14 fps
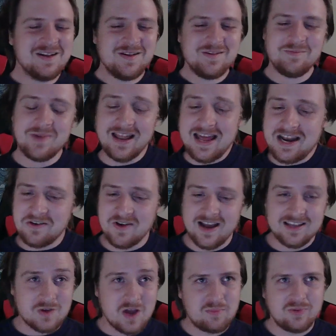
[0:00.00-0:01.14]
But anyway,
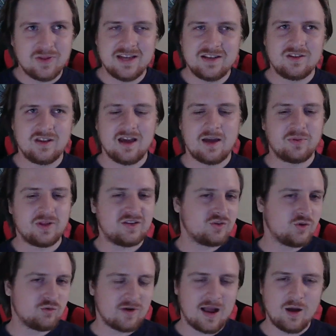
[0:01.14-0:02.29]
so I played
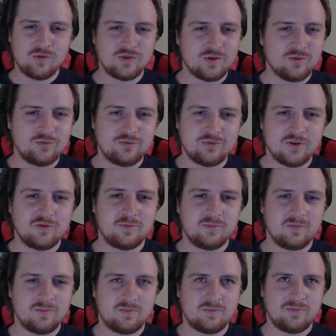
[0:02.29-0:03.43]
2 rounds of
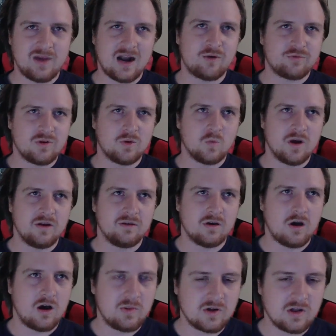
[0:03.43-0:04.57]
Battlefront 1
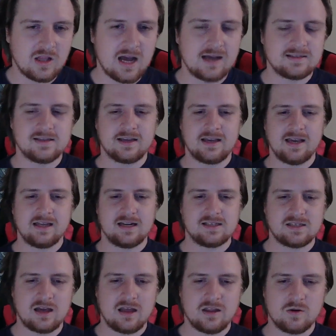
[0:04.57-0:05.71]
on the Classic, and I
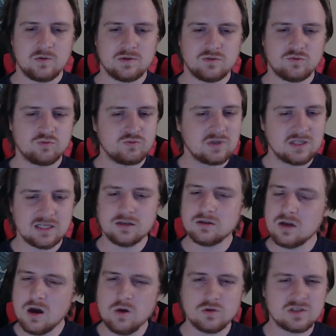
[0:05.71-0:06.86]
saw that it was really
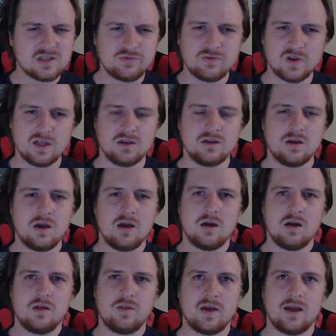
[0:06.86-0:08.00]
no different
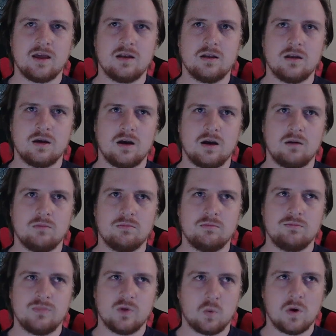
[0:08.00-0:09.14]
than
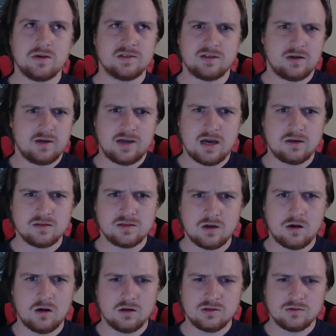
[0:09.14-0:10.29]
the ones that I already had
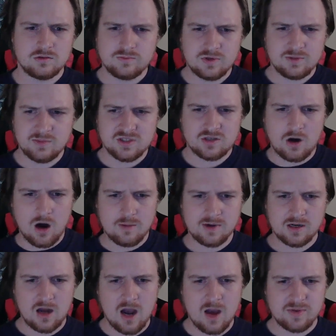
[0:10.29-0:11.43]
installed. It was pretty much carbon
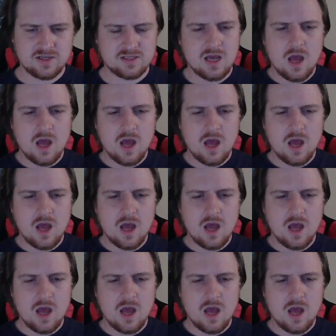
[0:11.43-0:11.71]
copies.